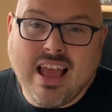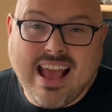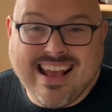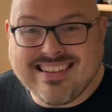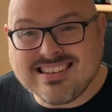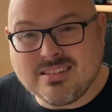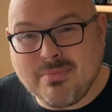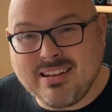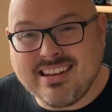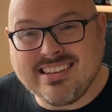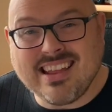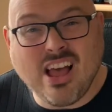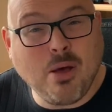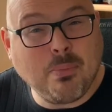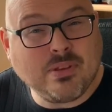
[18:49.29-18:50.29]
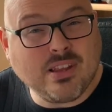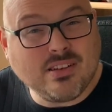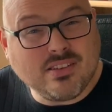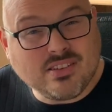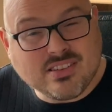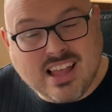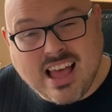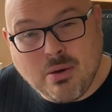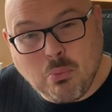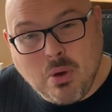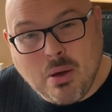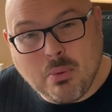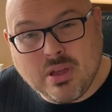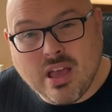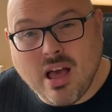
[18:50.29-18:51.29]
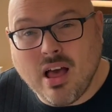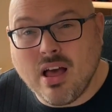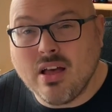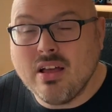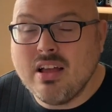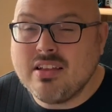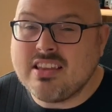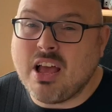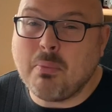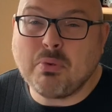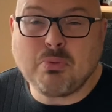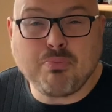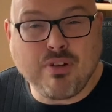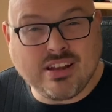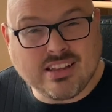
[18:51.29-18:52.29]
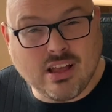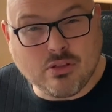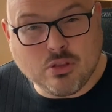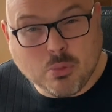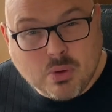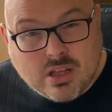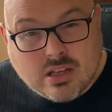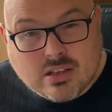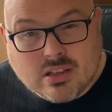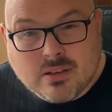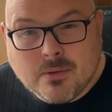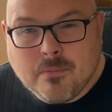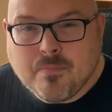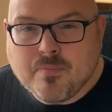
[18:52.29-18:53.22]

estimating to help us understand where we are, to help us break down the work.